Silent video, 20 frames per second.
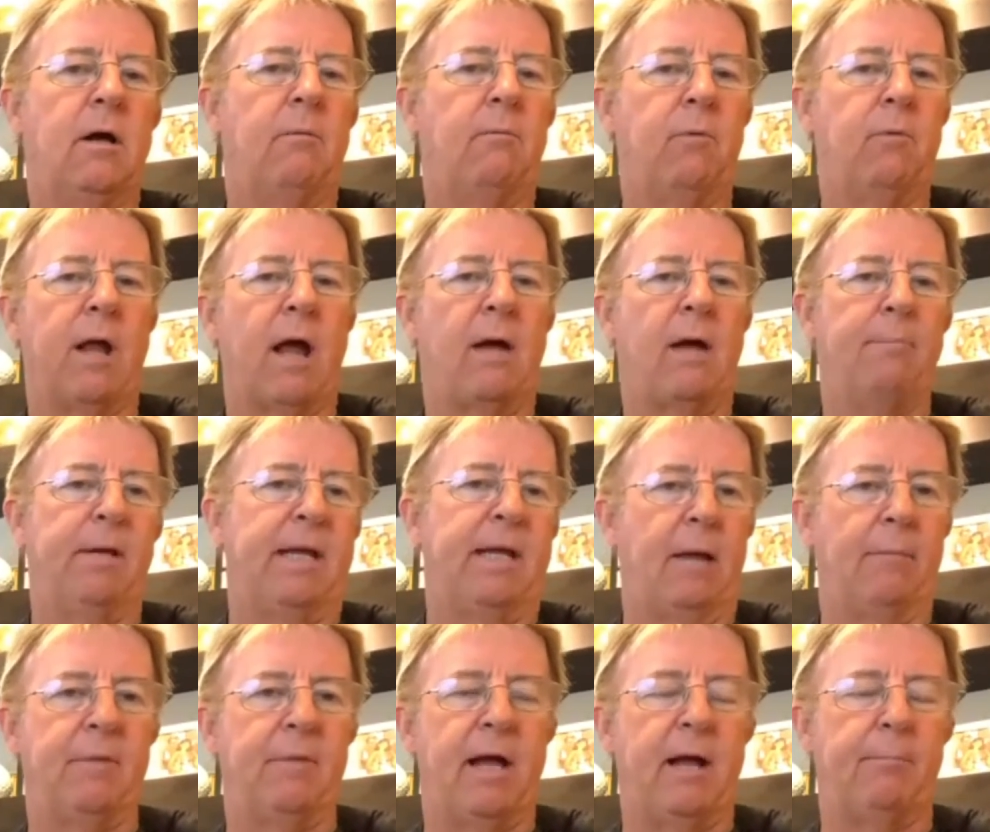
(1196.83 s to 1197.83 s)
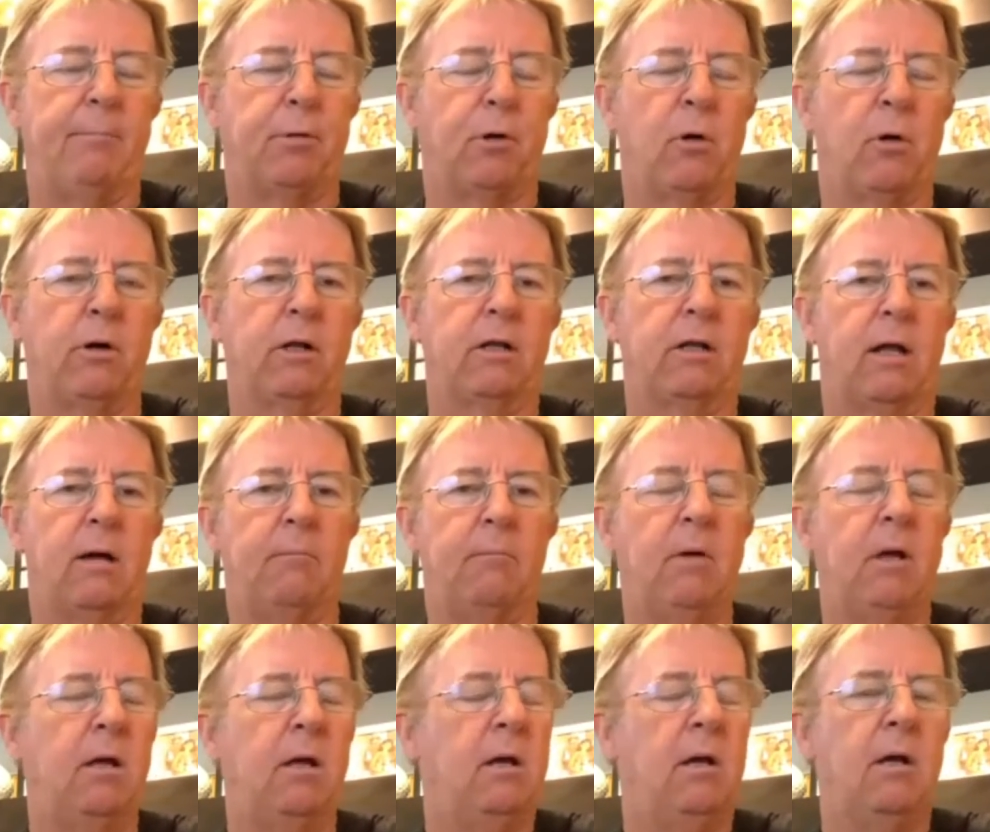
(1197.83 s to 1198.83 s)
when I became the head pro of the club.
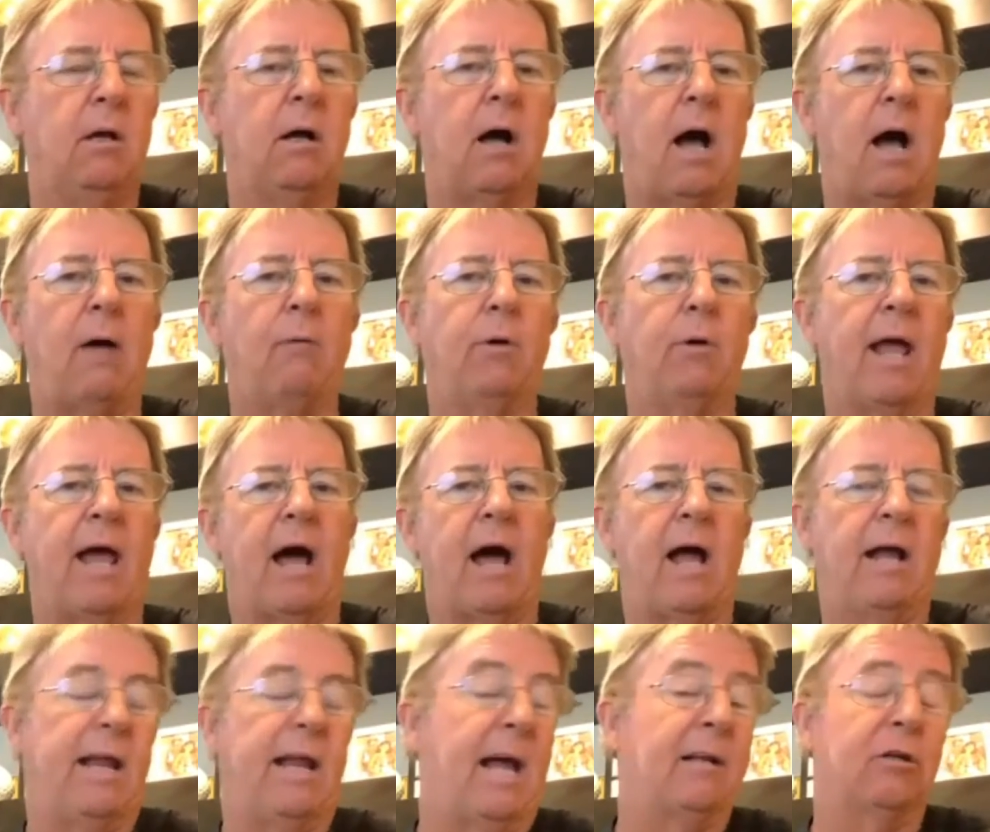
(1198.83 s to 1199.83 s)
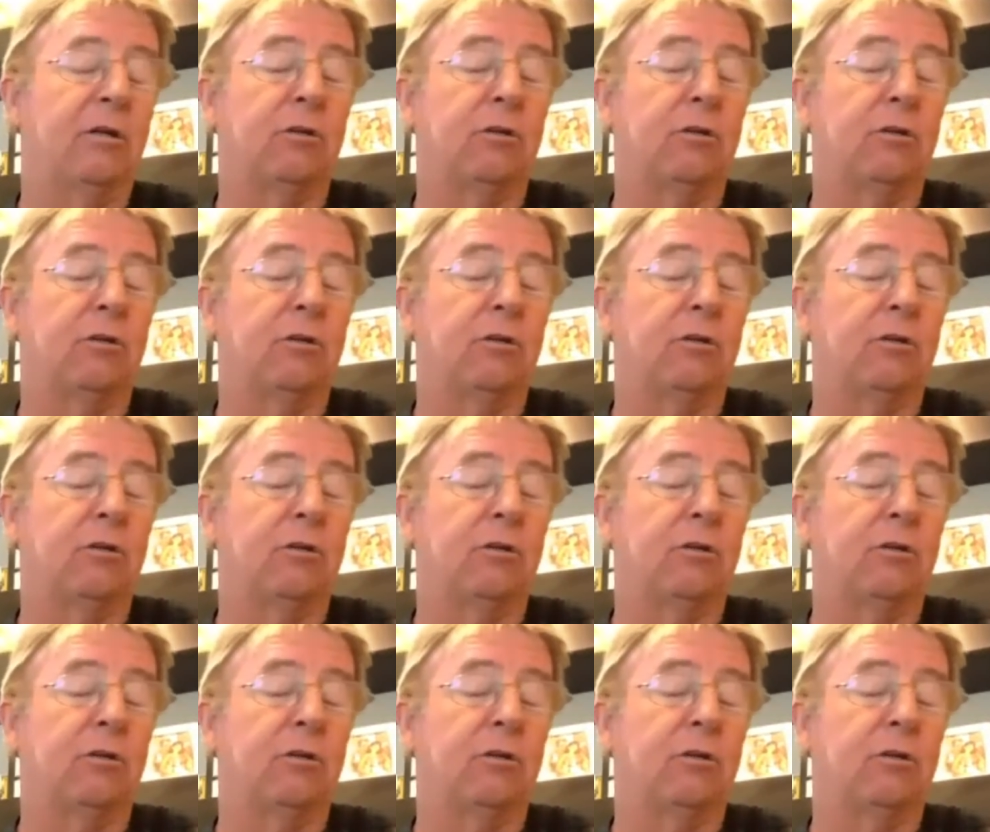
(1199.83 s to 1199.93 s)
I had a